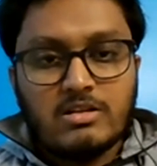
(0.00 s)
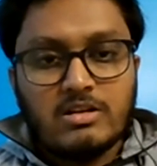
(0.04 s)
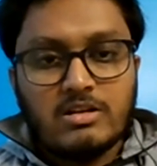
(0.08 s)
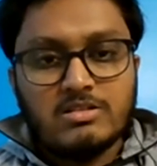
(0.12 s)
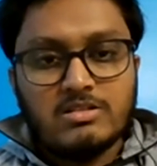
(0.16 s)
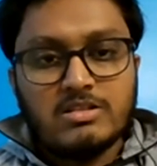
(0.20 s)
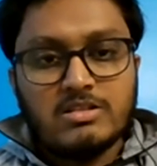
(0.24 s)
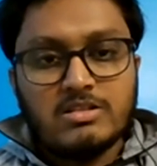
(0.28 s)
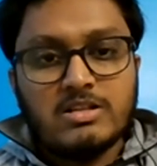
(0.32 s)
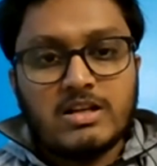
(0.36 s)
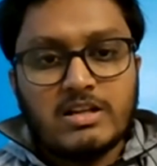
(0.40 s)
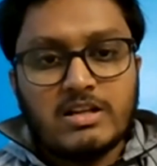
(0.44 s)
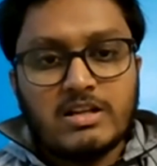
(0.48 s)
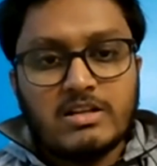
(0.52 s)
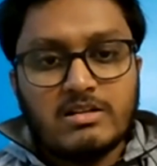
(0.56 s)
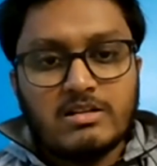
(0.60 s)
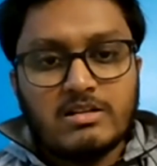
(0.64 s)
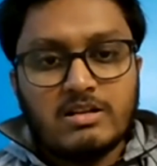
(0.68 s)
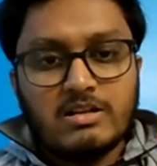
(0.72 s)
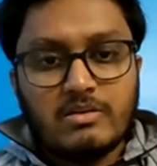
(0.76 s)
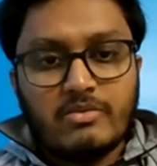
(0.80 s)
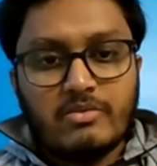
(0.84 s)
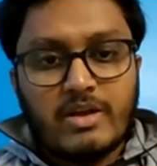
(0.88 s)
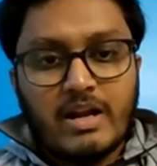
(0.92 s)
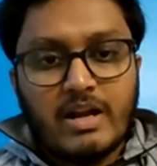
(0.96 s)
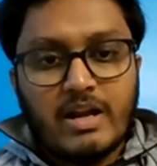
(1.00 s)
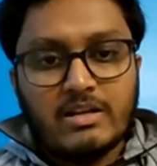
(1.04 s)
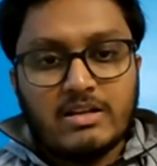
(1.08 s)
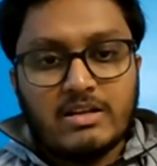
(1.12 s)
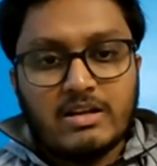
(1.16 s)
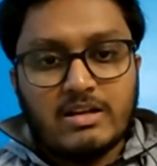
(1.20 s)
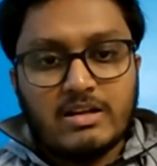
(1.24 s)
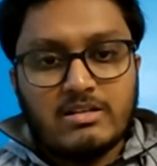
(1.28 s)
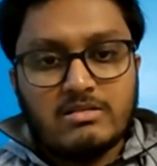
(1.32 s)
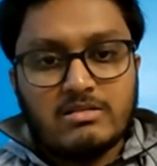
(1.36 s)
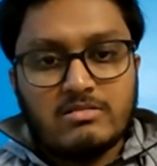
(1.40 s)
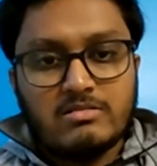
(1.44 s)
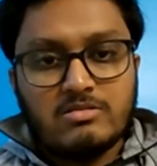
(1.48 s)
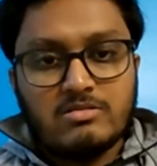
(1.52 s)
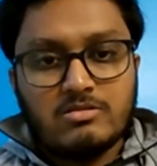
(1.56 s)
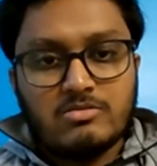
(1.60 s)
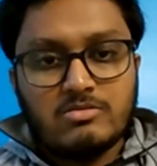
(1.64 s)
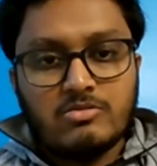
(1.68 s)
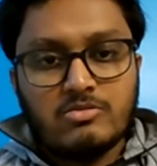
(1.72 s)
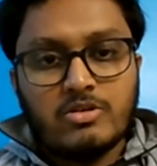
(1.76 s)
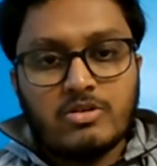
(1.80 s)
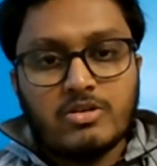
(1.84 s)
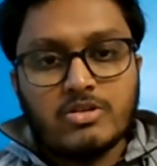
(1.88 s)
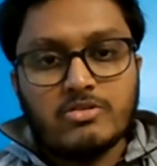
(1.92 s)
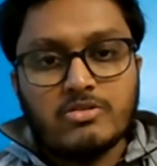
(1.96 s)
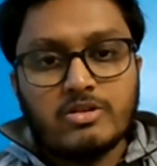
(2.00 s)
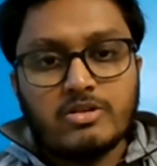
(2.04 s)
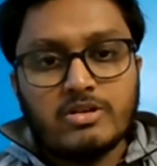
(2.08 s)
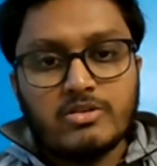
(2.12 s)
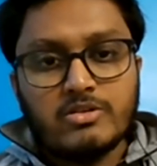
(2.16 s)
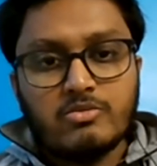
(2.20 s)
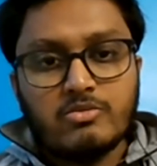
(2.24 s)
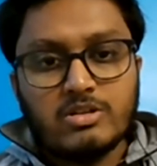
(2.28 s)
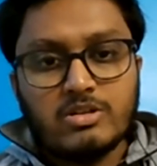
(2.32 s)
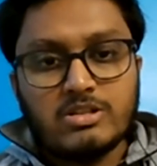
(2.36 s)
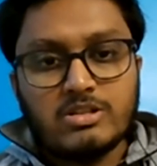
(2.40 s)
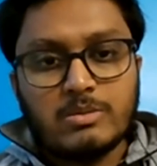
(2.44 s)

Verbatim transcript: So, considering the fact that 2020